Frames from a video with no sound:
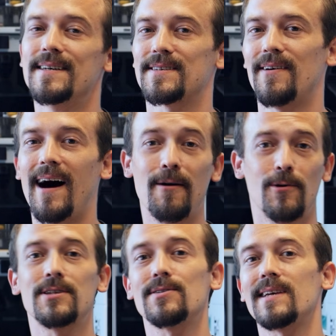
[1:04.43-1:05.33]
So I
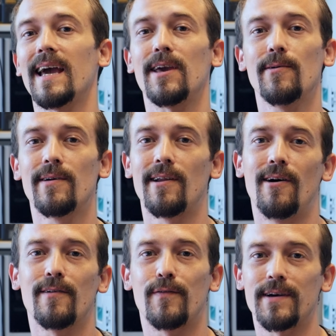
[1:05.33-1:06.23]
want to take you
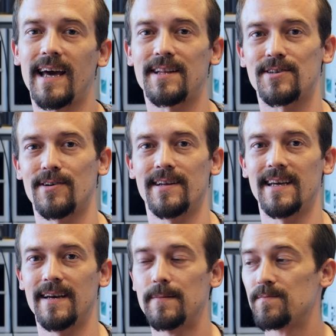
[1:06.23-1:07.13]
along for that journey.